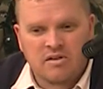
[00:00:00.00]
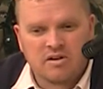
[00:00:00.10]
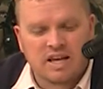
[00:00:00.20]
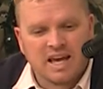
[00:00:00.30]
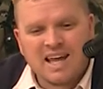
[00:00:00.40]

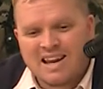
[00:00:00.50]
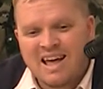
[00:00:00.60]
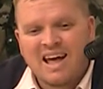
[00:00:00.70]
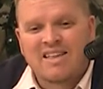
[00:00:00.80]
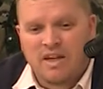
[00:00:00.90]
looking in,
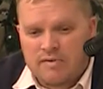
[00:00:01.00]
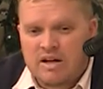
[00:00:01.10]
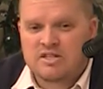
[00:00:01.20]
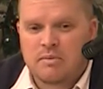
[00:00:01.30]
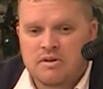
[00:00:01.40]
they've
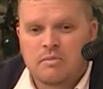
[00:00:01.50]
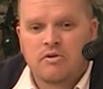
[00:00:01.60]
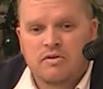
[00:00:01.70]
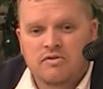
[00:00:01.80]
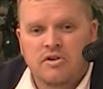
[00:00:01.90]
got something to
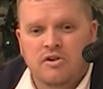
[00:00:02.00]
prove too.